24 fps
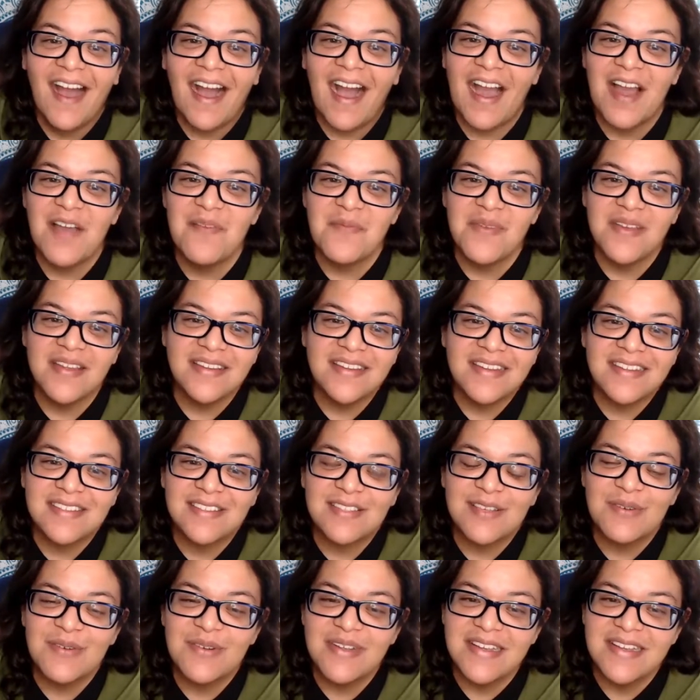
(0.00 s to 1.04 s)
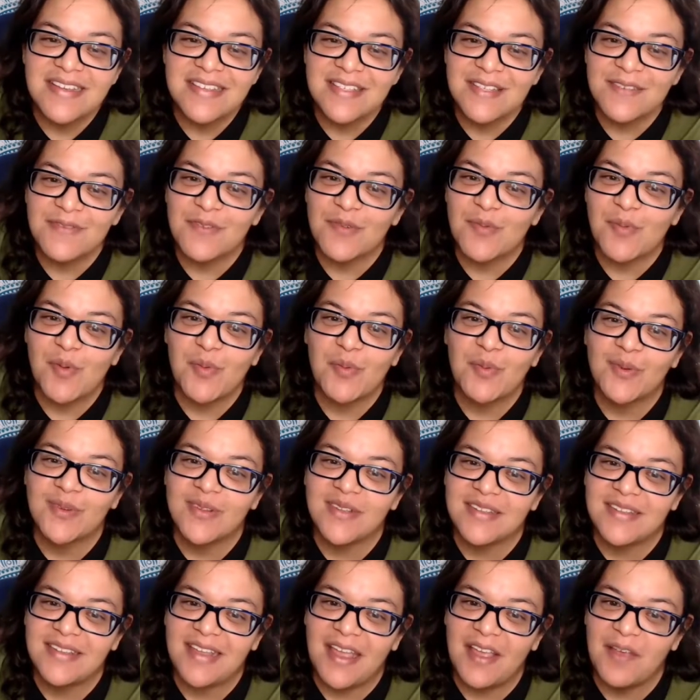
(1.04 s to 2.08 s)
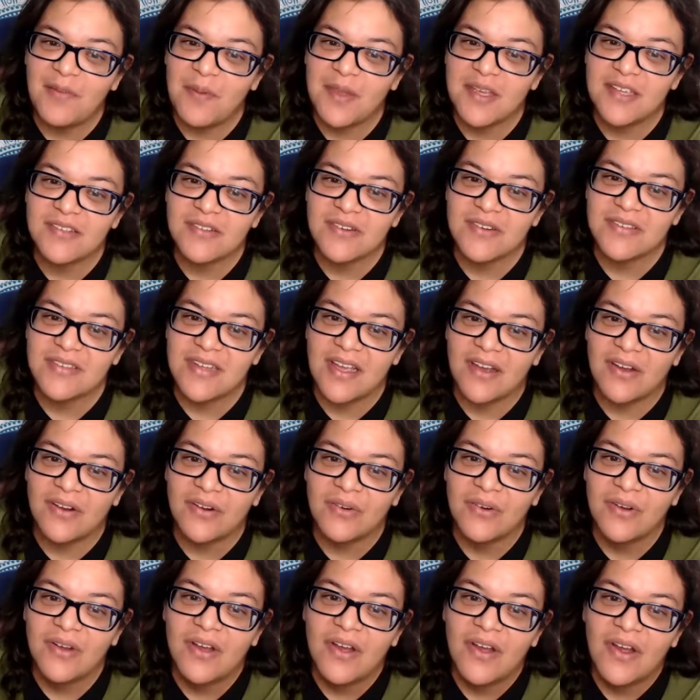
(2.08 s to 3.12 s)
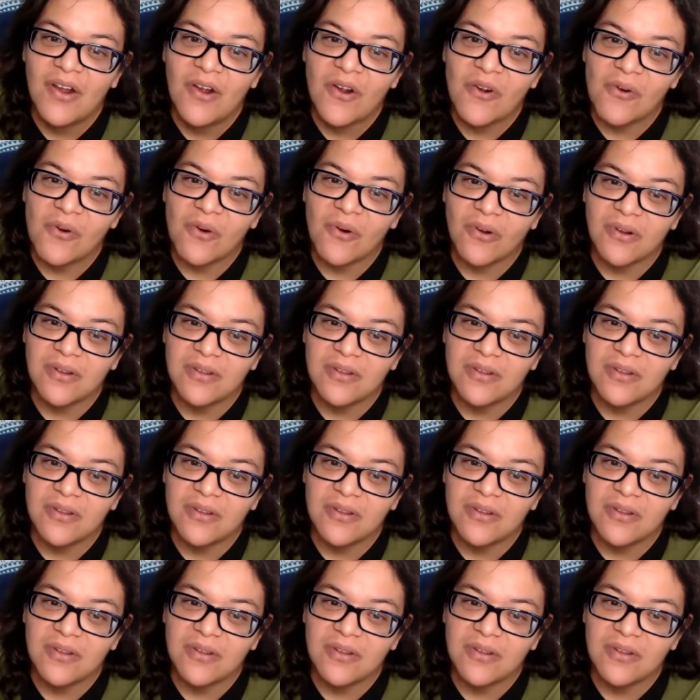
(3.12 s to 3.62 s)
I mean, it's so easy for people to take pictures now, or